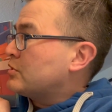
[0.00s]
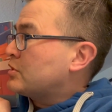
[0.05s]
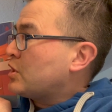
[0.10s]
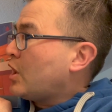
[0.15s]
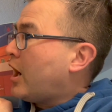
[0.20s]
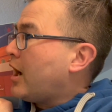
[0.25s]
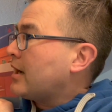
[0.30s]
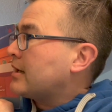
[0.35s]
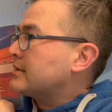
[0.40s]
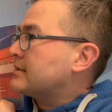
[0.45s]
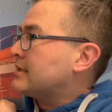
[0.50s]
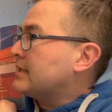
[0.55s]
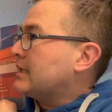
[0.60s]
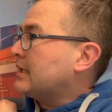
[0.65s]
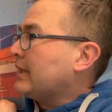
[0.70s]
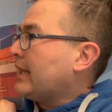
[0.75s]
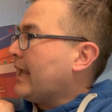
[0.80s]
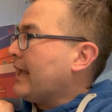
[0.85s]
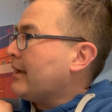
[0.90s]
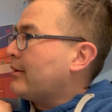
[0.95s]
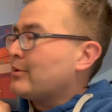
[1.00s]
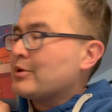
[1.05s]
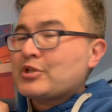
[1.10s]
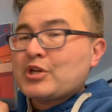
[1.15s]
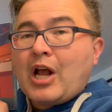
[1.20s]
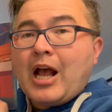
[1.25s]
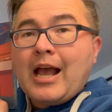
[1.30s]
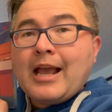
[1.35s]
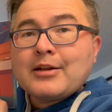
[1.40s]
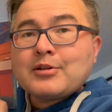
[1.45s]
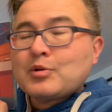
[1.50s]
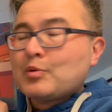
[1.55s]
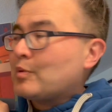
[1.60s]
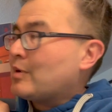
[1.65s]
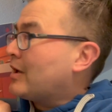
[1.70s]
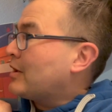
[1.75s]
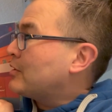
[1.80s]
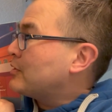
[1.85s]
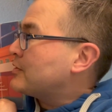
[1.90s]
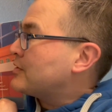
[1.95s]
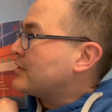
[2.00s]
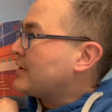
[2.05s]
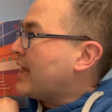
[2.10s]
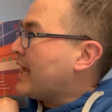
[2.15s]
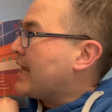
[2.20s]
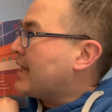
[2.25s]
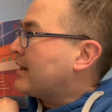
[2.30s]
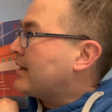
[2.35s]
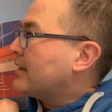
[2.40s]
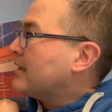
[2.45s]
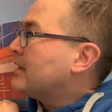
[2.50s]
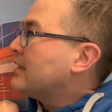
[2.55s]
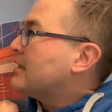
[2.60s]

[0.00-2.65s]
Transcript: talks in a language I don't understand.